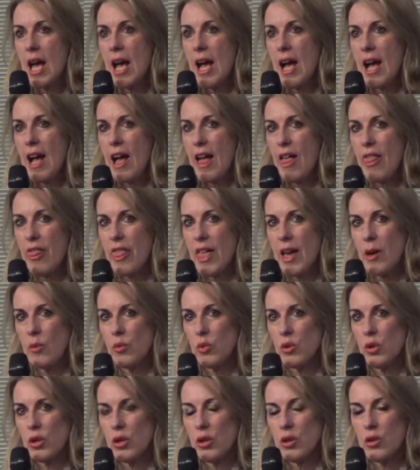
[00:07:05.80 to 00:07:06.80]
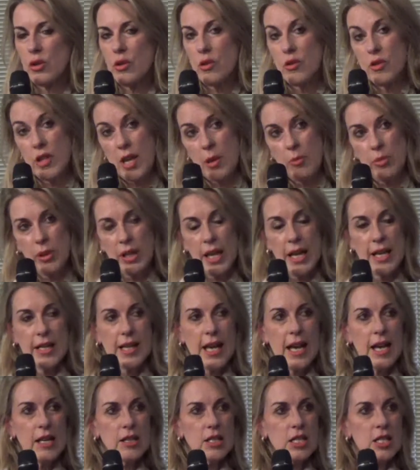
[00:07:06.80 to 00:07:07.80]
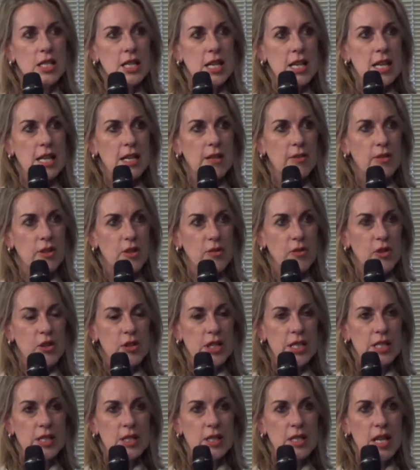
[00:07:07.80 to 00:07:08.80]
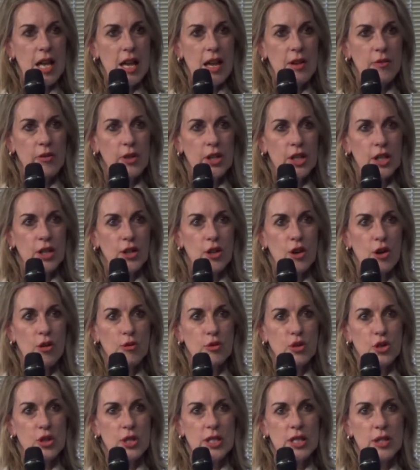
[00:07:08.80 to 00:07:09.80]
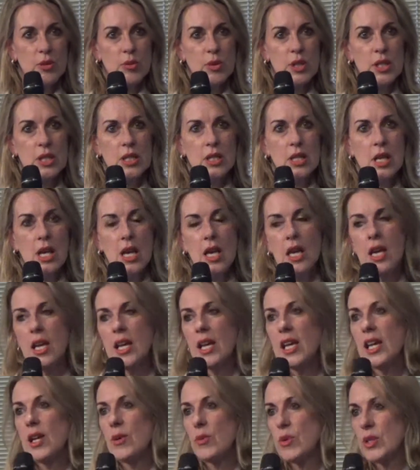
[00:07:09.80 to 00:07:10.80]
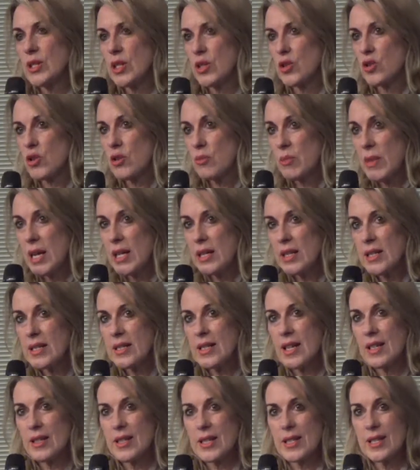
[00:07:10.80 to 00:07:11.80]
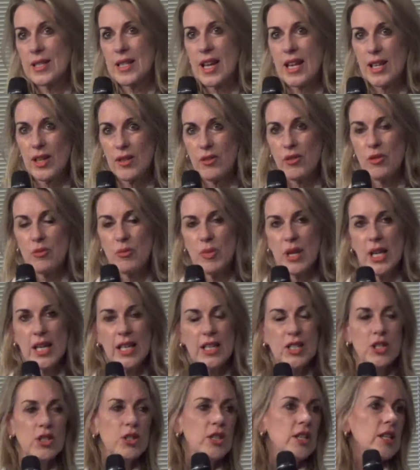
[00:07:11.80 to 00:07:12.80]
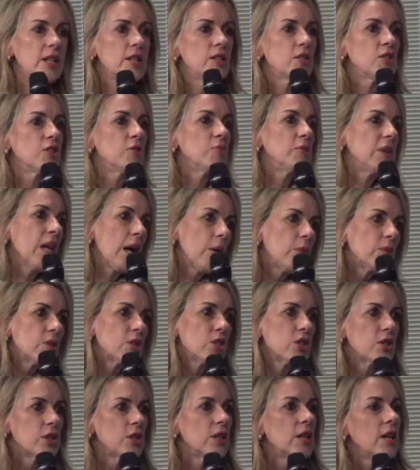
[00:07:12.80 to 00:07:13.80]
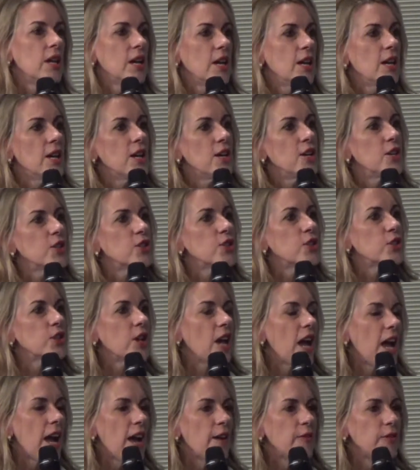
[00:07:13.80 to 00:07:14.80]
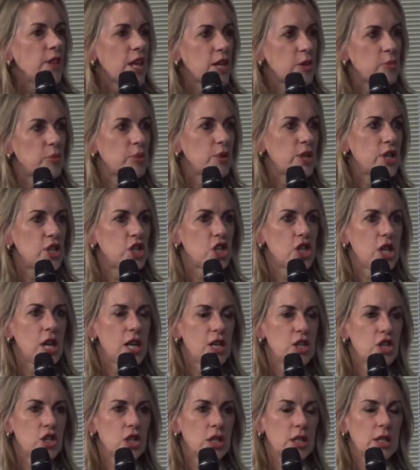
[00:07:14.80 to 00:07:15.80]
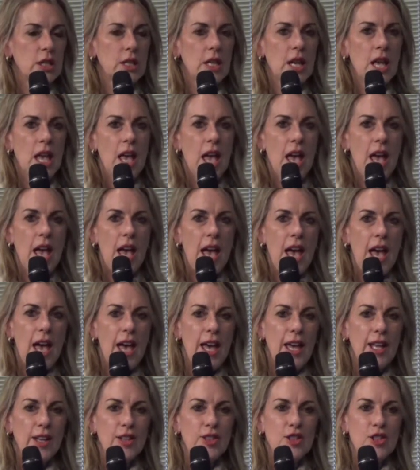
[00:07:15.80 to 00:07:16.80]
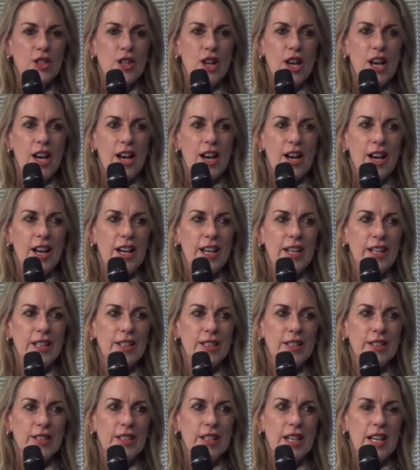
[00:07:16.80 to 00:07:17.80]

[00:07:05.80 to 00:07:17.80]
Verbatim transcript: that played out in the various African cultures. It was a tremendous understanding for me to be able to have that appreciation, and I